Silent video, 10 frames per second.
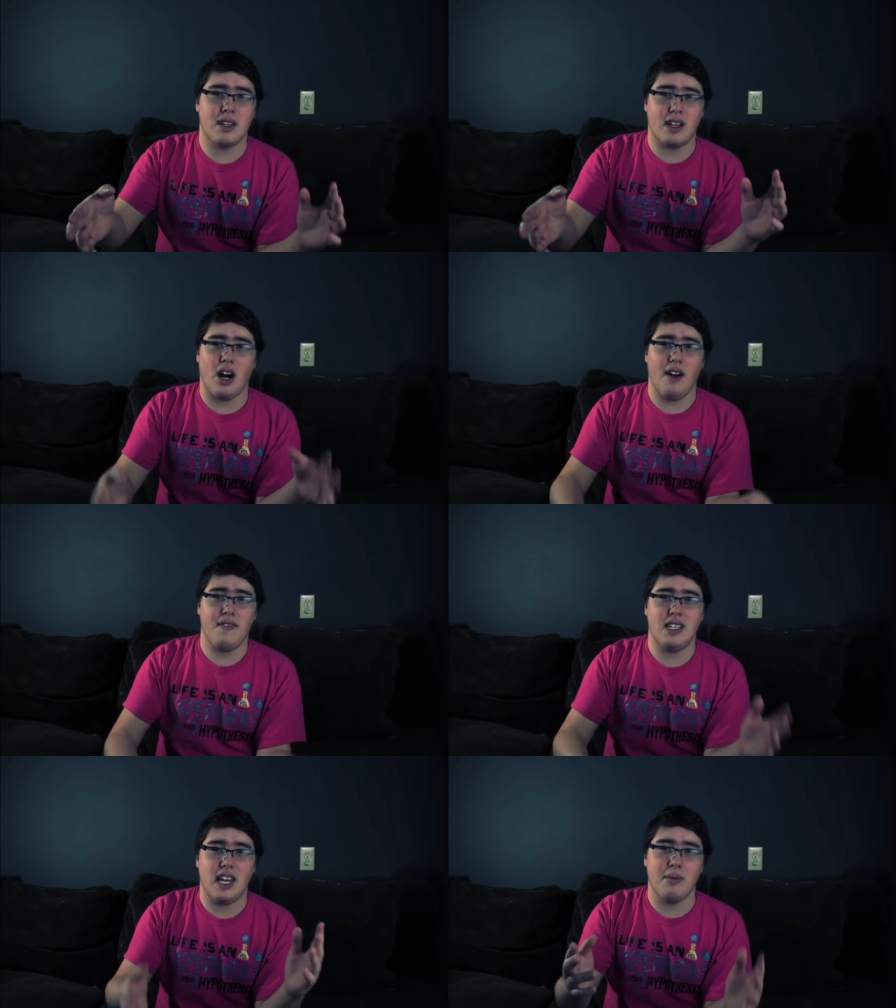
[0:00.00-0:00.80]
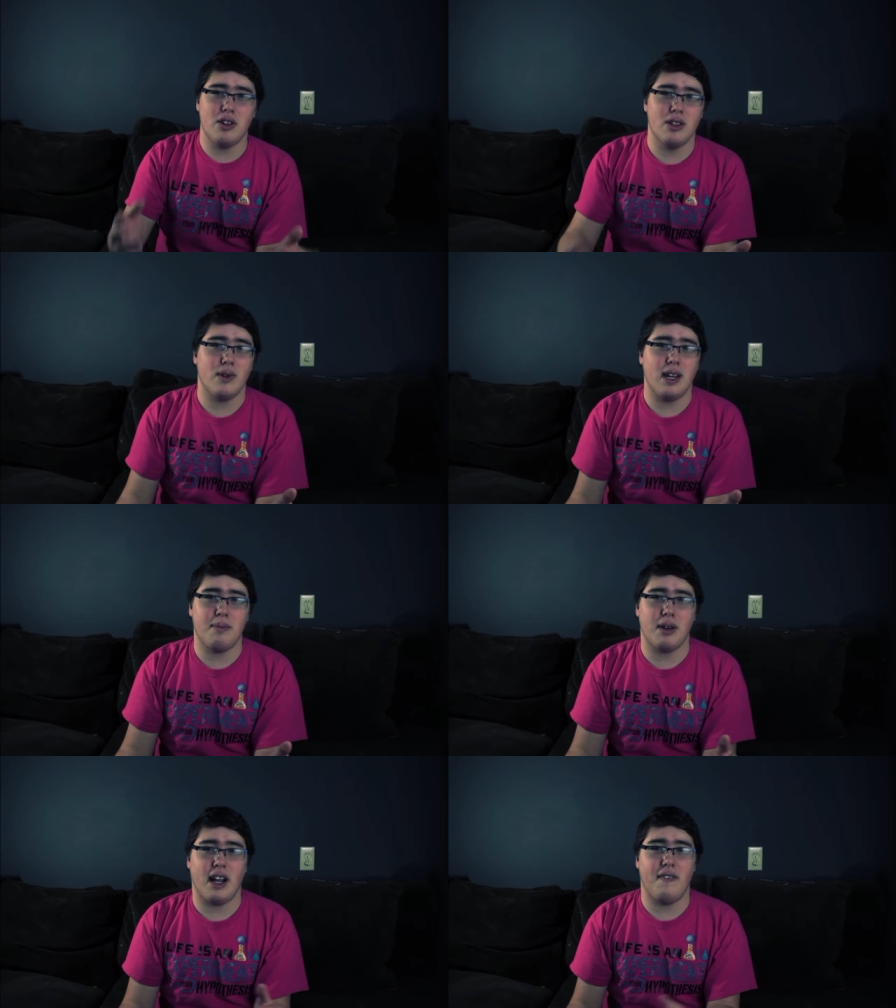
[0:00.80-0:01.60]
coffee table in the way,
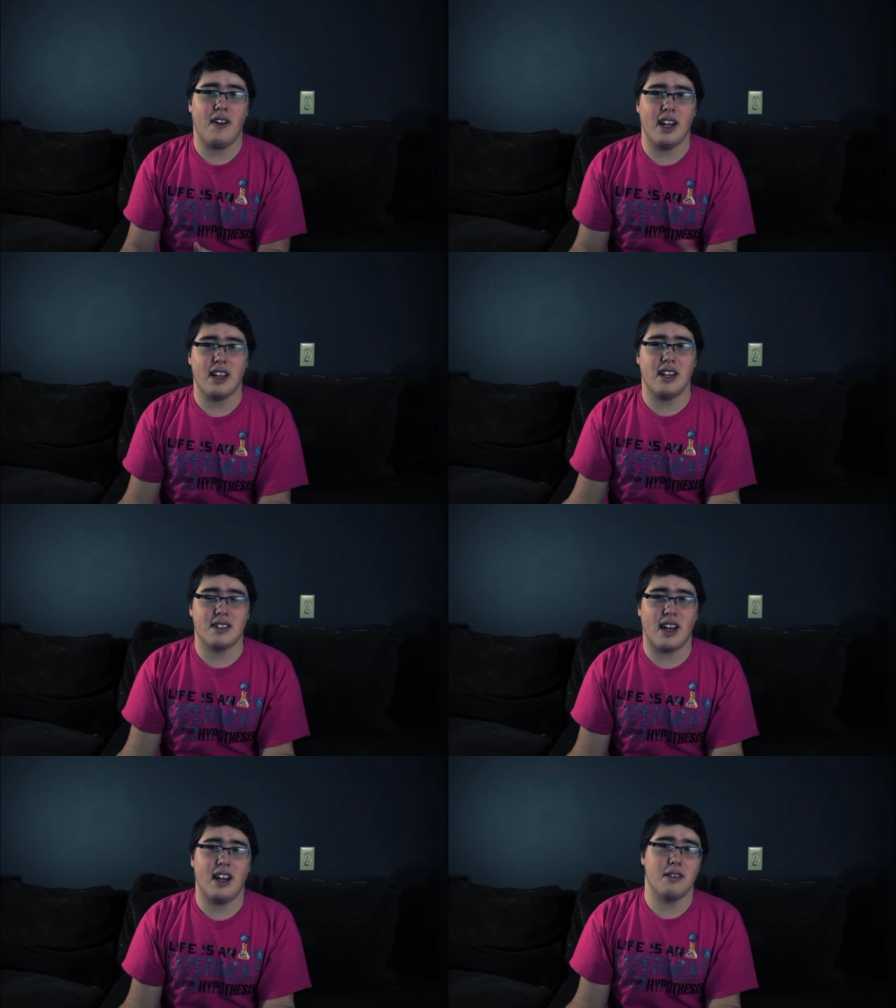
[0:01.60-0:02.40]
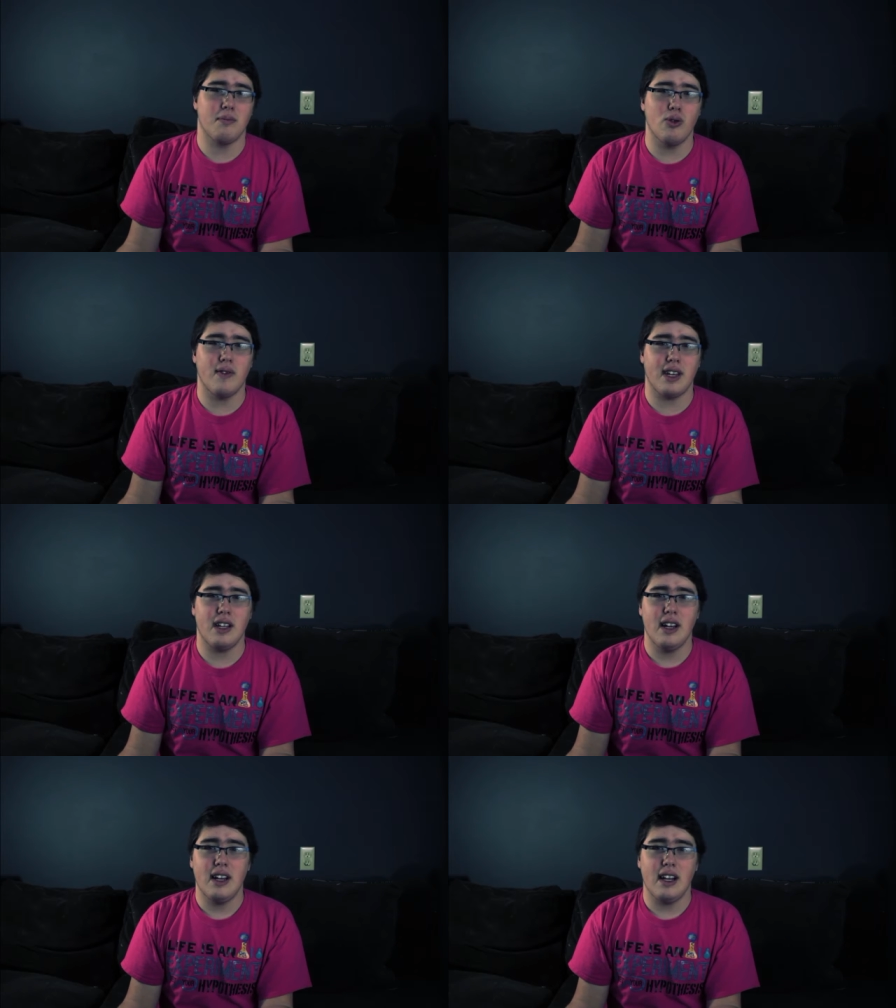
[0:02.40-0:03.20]
but I finally decided to move it,